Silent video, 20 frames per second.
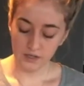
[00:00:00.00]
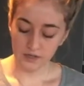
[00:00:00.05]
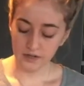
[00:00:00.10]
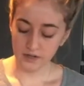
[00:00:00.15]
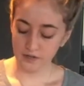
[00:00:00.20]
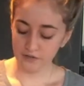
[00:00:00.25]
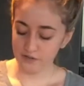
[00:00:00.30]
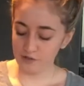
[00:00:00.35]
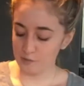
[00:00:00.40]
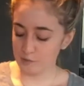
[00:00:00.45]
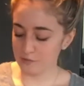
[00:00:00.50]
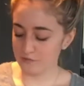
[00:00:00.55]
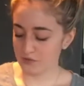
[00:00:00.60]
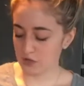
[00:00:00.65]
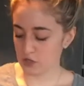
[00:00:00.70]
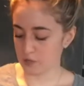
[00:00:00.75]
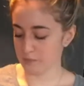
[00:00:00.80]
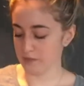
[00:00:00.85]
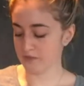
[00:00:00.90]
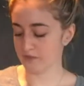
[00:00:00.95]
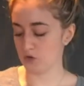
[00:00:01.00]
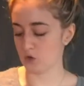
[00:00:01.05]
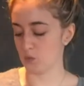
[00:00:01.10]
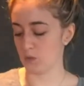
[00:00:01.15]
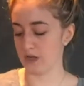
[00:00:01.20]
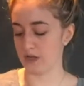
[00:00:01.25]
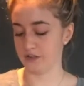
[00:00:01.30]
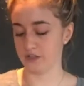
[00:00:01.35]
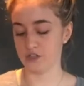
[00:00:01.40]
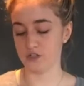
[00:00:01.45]
Now, if you've been following me for a
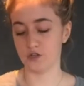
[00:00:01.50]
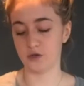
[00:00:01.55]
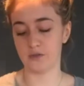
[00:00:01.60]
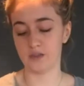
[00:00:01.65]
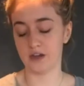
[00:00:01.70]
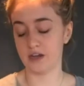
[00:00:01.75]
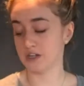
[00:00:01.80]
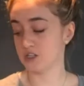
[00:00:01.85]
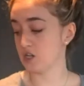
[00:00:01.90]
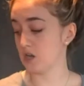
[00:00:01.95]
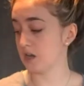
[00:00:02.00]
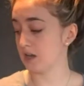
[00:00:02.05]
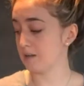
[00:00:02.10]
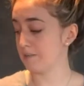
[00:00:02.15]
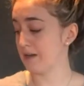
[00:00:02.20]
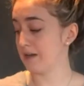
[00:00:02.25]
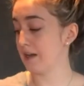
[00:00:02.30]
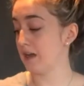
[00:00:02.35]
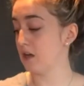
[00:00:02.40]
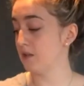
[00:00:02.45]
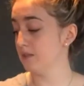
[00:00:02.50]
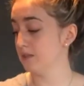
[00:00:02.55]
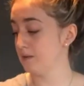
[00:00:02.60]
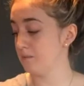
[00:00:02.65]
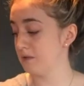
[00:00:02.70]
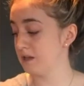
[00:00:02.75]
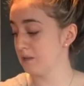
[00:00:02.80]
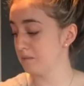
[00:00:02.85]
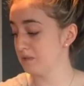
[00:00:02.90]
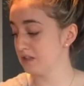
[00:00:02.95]
while, you know that I talk about how
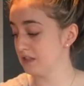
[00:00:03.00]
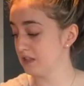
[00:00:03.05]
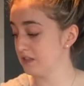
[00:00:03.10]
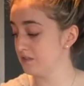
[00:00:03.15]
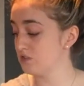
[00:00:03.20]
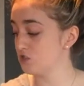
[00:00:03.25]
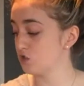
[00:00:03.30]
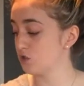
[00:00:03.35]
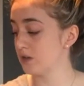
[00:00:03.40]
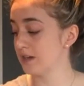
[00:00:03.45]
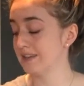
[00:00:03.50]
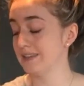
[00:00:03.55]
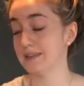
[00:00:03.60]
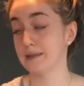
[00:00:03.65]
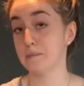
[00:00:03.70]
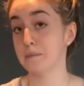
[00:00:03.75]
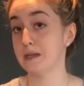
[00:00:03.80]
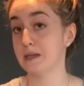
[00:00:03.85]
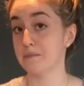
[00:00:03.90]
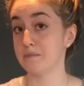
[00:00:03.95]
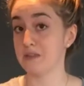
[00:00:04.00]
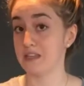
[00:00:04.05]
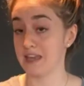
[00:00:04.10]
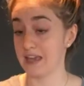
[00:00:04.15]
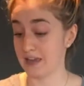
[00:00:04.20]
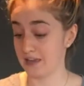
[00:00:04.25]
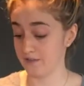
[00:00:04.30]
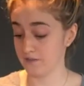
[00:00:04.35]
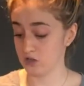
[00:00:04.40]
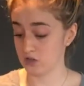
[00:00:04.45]
limiting beliefs create limiting
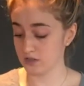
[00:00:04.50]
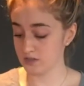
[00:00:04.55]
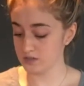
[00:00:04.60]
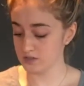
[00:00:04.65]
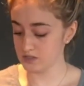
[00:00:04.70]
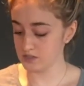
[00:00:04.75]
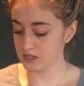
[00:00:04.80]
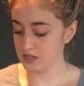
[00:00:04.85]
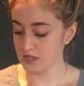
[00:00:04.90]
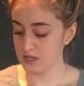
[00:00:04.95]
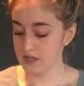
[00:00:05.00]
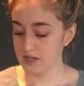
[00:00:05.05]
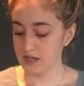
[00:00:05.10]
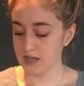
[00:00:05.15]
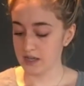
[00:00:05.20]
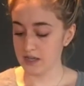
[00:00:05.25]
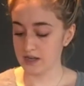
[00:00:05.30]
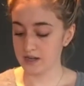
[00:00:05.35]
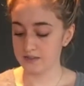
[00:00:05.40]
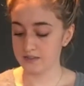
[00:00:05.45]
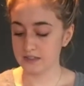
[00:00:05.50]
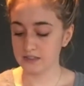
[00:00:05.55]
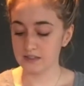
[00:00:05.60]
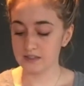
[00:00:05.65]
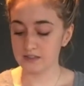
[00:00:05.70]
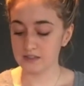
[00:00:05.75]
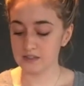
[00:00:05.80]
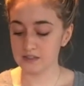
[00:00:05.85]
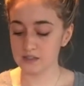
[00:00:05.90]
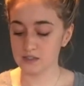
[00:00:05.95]
behaviors. And I think
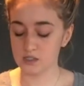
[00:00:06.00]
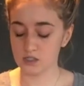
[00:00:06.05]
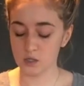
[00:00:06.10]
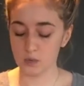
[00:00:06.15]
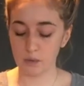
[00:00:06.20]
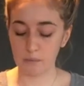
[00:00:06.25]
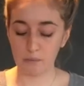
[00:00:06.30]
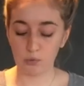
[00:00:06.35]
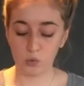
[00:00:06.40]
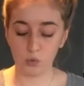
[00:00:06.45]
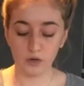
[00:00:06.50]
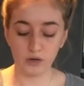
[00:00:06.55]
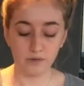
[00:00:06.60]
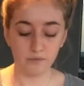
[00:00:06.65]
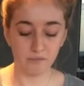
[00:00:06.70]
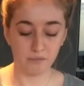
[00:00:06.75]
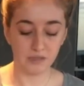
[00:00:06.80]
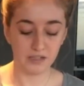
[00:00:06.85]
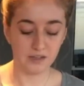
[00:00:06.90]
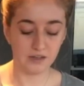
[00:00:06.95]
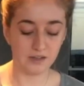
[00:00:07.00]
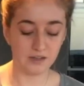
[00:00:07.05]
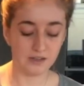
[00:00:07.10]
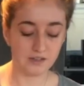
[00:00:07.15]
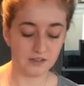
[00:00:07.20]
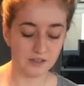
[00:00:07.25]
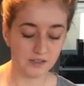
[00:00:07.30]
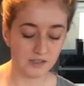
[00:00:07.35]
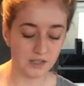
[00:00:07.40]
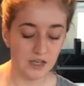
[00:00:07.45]
that this is so important
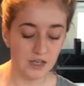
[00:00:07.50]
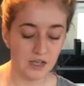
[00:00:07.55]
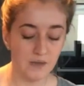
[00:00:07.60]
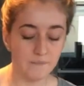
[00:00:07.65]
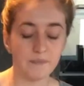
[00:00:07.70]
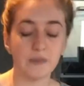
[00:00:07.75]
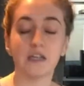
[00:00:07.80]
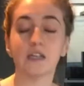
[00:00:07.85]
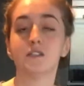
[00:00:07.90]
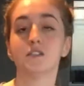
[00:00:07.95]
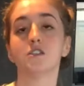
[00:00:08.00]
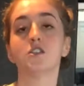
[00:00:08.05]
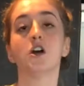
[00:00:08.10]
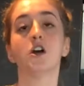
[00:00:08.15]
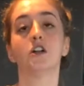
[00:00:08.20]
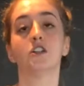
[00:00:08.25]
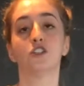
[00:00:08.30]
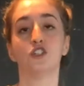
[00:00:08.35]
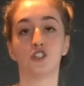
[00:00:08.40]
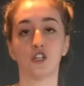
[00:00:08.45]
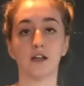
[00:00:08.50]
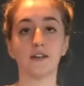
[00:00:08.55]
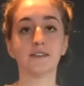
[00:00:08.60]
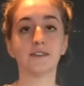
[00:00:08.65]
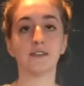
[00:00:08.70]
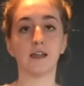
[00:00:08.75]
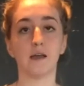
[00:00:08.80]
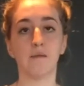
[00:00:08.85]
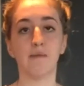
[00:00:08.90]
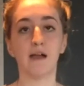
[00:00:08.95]
because it's not
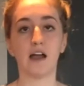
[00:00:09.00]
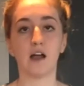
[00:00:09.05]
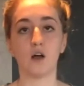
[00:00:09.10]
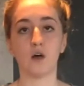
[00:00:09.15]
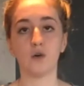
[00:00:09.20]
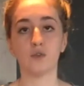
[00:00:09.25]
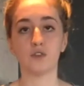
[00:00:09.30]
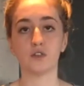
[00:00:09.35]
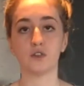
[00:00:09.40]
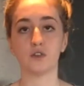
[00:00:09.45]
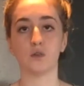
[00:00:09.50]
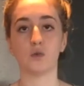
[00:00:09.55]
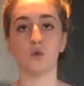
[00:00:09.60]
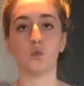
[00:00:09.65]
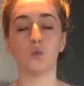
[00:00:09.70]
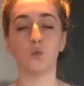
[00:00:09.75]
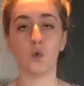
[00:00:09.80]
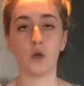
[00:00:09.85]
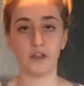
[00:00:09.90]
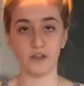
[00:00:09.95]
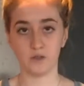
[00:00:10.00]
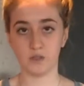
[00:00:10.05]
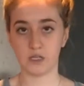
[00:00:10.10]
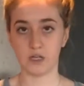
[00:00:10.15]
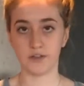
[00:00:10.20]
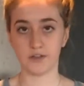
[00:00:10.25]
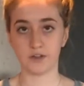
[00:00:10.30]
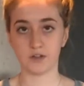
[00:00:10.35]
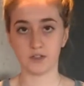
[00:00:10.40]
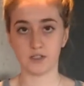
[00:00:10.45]
just about what you
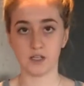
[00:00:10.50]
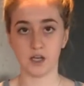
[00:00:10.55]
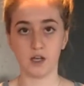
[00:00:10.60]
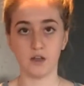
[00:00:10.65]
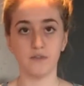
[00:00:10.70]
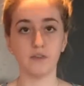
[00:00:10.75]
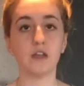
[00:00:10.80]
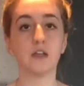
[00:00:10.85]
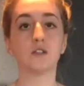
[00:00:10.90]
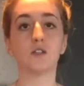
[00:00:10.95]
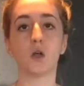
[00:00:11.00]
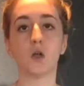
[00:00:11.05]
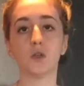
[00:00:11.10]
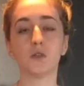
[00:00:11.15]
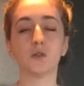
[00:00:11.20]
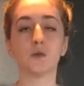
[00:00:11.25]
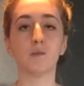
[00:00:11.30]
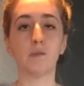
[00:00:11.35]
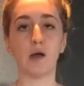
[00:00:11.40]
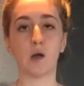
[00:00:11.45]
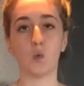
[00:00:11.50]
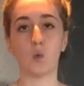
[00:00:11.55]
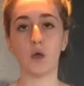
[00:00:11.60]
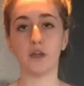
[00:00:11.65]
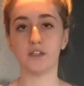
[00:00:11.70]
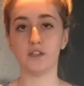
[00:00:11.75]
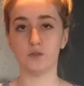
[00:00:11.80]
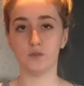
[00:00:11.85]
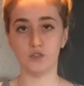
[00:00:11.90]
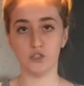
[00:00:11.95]
tell yourself. It's also about
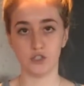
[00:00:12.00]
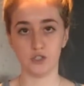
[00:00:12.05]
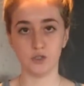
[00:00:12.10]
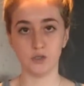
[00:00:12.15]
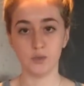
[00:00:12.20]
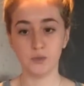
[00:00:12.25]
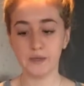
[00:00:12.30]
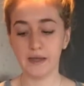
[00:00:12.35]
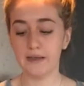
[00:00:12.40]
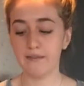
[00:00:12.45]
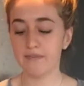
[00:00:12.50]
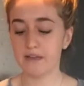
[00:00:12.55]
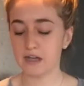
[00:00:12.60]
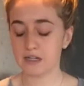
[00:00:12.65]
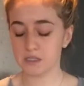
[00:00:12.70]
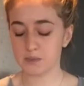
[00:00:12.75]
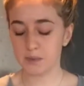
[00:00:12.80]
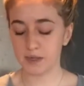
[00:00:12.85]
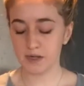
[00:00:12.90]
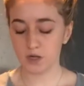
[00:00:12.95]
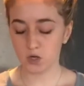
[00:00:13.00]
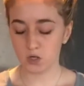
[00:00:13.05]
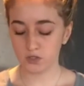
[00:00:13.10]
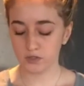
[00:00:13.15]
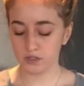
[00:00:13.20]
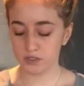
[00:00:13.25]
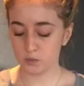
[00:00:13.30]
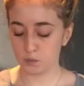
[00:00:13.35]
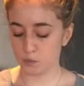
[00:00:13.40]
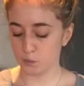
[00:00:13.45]
what you do. And that's why
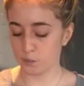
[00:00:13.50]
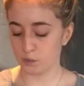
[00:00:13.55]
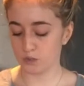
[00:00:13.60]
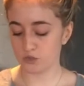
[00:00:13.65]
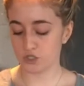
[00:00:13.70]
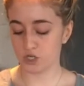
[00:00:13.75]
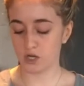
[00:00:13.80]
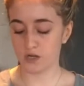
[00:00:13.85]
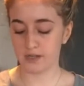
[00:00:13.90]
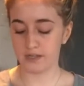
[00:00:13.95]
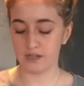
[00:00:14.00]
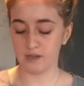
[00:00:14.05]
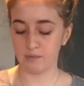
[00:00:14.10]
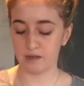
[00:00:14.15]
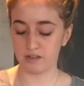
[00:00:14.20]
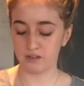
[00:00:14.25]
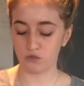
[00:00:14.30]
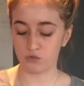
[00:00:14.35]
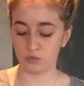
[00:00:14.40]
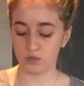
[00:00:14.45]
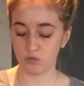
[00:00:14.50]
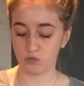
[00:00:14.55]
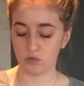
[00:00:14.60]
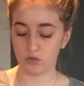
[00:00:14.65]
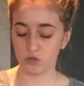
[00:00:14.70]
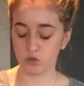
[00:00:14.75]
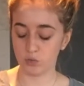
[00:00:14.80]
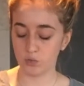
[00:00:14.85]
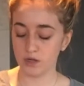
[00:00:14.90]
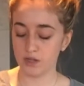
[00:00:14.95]
earlier when we were talking about
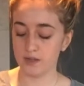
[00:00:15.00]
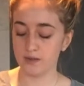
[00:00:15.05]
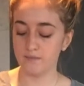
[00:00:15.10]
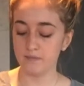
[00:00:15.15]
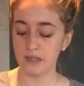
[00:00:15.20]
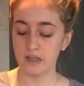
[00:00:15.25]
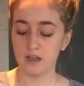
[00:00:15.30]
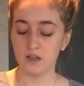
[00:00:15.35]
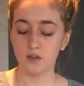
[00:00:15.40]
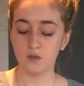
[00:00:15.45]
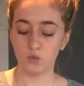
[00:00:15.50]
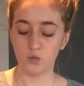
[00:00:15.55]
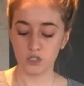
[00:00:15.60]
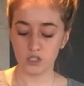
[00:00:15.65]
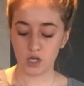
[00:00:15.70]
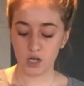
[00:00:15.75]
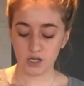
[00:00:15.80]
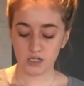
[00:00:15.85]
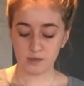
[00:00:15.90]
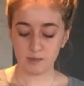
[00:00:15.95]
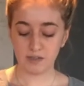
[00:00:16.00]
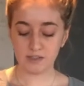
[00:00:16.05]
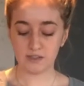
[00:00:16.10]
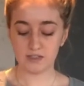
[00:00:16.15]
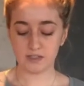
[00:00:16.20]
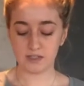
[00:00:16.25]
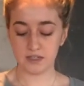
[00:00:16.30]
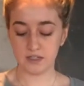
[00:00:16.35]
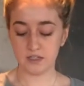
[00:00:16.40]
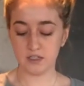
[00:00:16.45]
333, we talked about
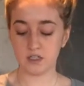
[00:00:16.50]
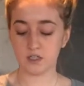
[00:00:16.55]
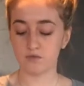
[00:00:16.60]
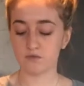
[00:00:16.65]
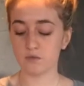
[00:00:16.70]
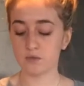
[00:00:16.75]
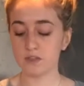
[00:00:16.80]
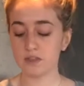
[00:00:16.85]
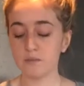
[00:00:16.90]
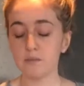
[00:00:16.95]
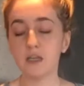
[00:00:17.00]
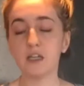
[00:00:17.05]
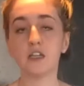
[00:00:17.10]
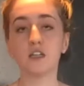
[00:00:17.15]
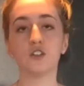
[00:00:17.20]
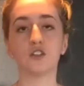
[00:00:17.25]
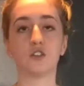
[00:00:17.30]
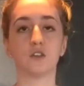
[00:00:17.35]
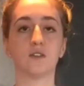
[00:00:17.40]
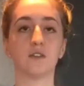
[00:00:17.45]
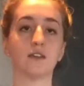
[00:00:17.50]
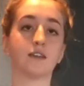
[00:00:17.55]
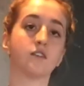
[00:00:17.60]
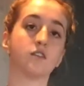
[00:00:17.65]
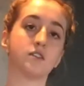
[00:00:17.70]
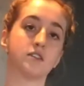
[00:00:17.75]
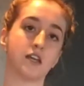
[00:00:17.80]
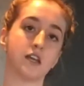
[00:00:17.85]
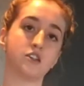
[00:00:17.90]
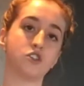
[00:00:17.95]
this idea of really making sure that your
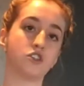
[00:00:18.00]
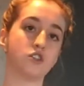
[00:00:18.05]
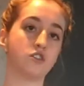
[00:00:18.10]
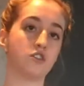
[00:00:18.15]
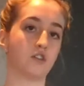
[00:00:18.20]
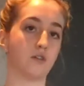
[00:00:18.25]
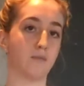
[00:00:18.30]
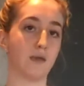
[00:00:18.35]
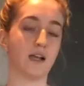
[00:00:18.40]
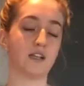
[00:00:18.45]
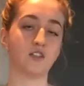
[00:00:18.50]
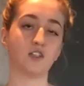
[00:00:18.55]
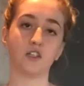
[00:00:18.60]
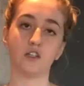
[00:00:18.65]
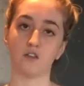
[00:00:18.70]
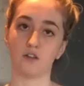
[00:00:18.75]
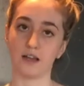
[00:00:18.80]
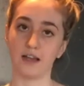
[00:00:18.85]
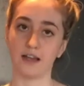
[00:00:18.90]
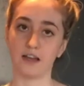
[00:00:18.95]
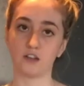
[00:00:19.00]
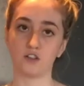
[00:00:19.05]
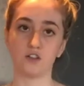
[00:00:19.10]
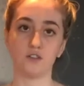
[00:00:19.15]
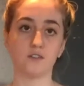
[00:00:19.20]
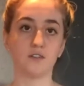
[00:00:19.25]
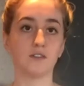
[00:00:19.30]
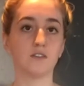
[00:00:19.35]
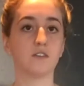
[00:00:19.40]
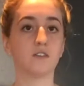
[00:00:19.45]
intentions are matching your
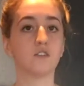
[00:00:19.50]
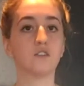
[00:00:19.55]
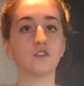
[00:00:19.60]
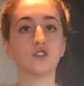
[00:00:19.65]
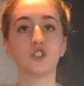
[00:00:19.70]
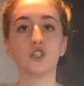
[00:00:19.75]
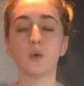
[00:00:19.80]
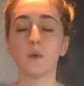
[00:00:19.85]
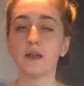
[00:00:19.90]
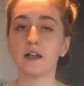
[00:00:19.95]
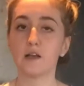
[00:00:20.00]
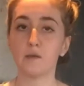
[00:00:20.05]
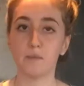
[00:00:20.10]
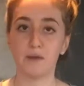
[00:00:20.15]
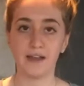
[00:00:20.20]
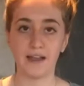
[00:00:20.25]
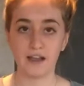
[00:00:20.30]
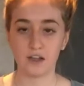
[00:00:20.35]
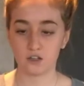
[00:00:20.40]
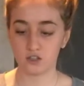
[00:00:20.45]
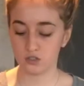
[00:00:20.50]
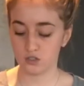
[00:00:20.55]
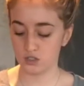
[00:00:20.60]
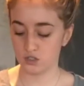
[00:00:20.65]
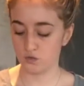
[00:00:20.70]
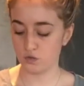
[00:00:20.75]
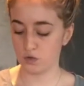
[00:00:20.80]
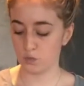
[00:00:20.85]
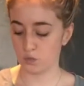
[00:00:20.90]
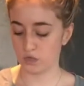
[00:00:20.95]
actions and that you're showing up and actually
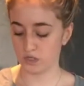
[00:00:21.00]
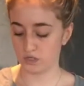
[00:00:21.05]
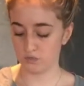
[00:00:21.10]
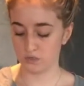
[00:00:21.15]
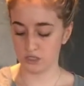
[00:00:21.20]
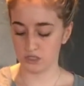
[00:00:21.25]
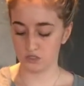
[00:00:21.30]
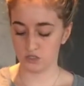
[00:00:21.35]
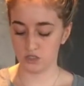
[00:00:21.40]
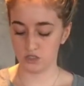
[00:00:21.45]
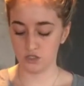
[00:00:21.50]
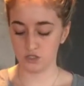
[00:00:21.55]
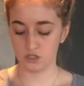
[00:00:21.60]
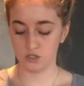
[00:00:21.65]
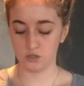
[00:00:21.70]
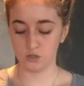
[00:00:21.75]
doing what you need to do.